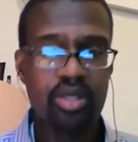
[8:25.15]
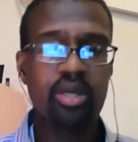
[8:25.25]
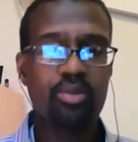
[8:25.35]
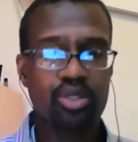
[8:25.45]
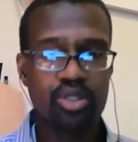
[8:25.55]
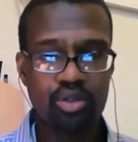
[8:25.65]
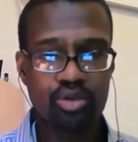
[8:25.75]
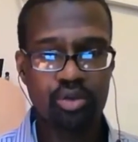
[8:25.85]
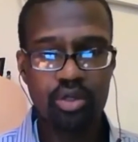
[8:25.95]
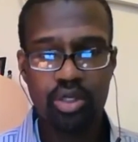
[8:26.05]
Number
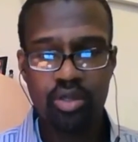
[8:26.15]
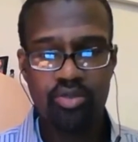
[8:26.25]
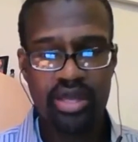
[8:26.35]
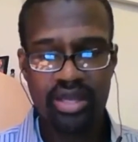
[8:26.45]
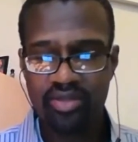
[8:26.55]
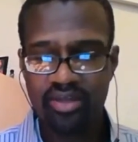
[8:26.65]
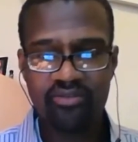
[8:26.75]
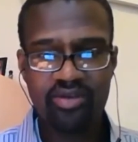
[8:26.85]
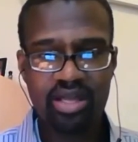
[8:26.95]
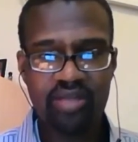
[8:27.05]
two, they
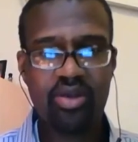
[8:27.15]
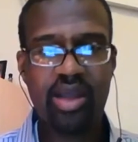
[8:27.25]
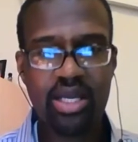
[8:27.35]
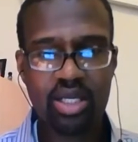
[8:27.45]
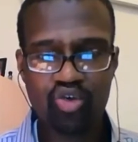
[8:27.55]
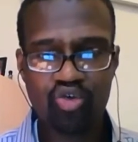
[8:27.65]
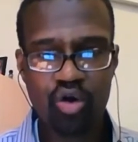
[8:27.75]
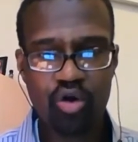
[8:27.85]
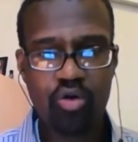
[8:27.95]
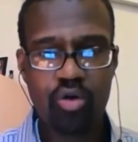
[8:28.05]
feel like they're out of
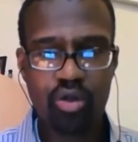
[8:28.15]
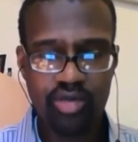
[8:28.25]
control.